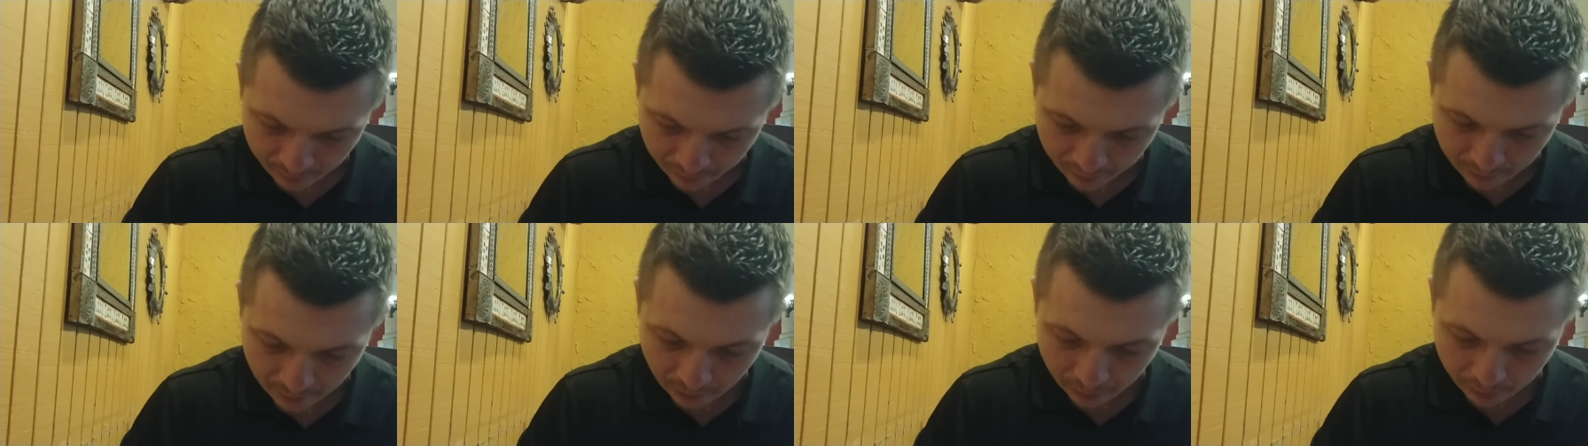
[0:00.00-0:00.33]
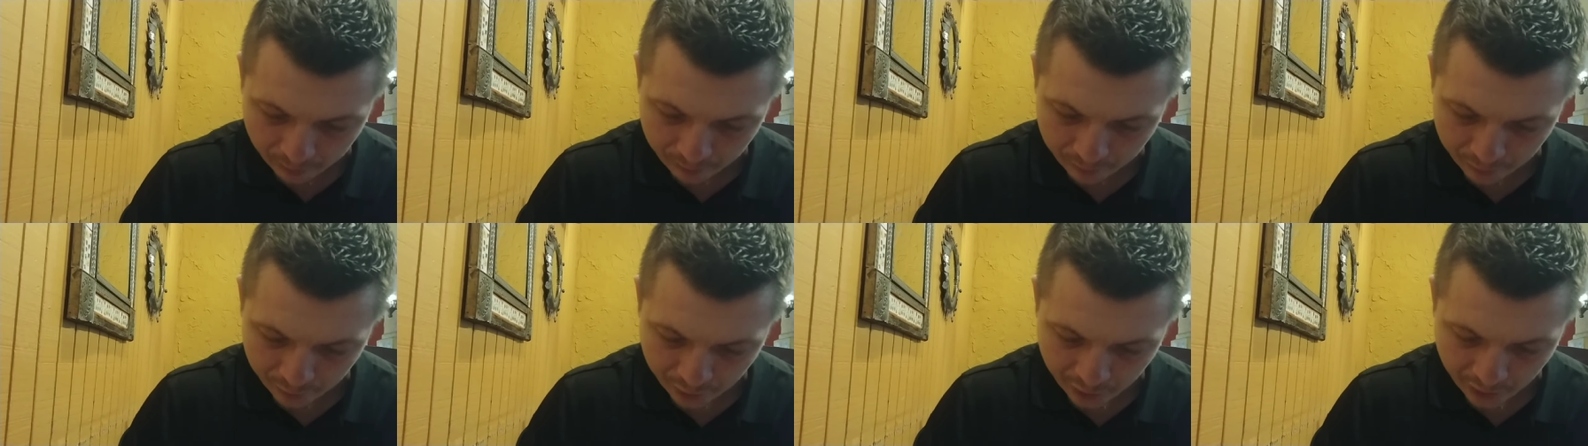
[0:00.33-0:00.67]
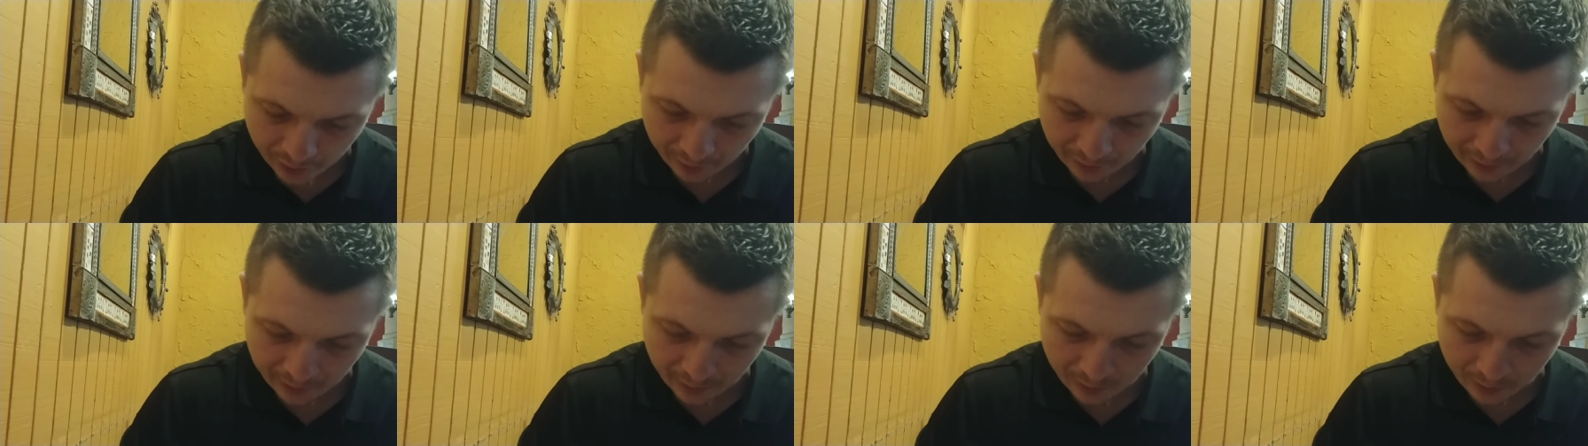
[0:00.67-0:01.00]
golden
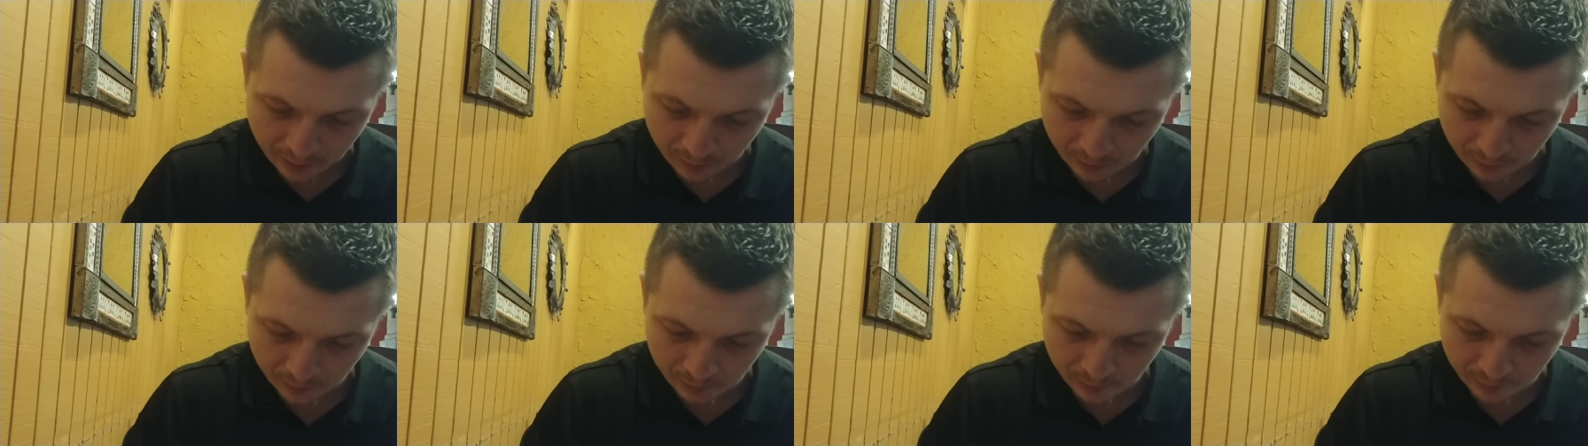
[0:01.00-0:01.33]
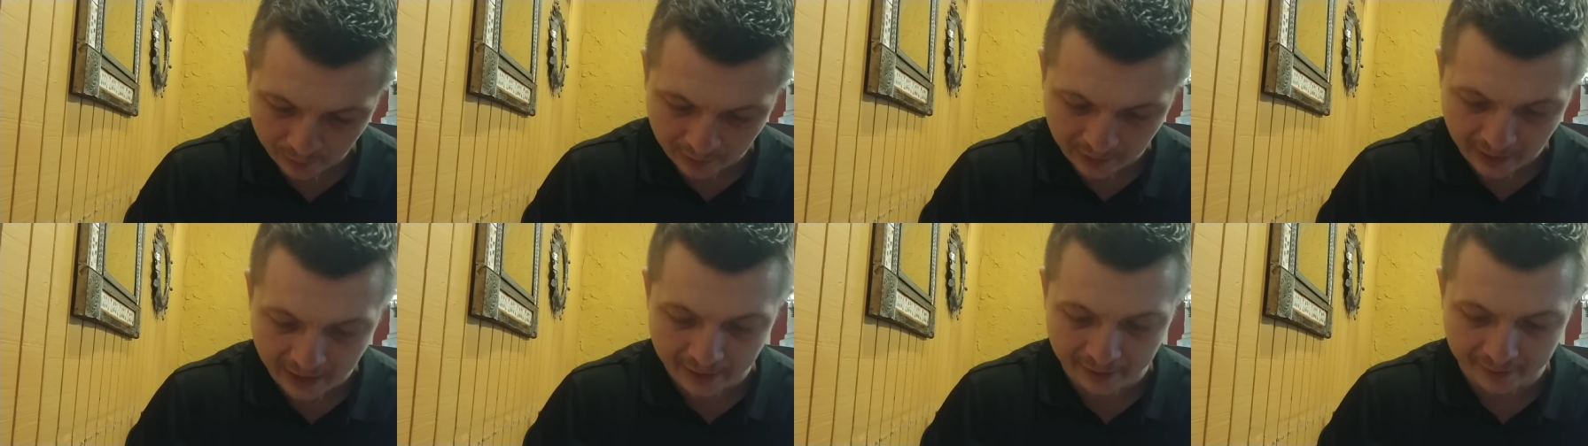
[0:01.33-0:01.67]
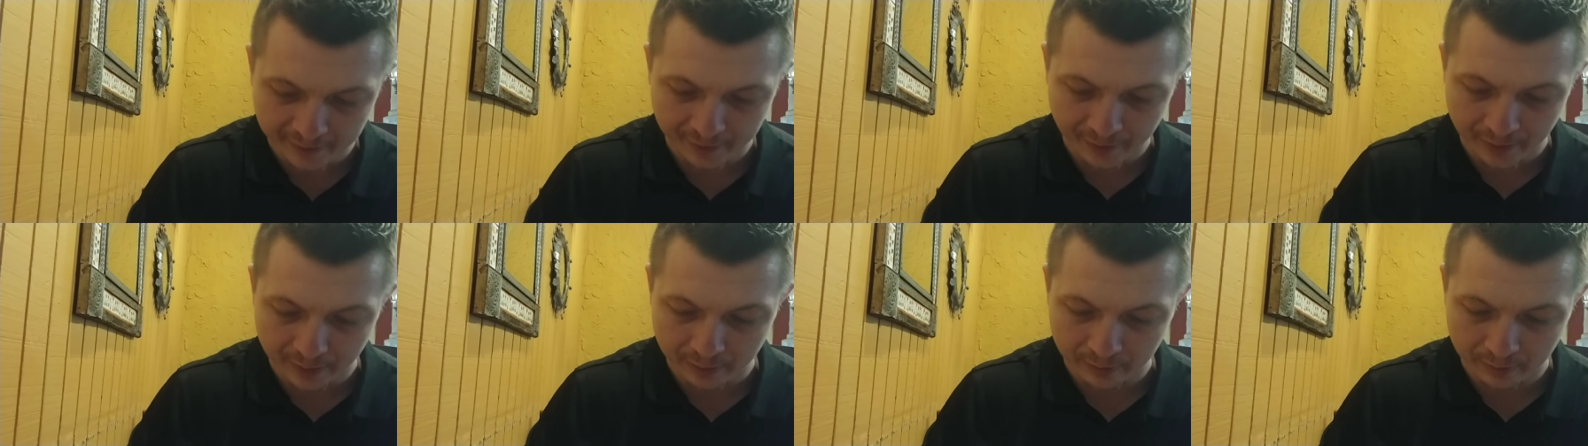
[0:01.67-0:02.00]
chili corn
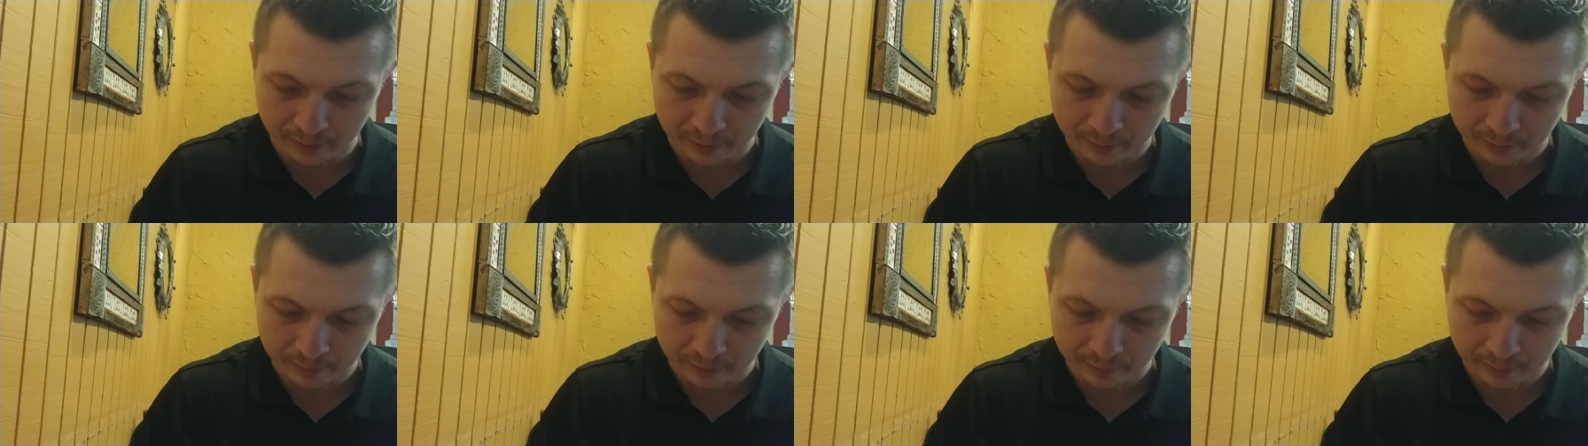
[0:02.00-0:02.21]
queso.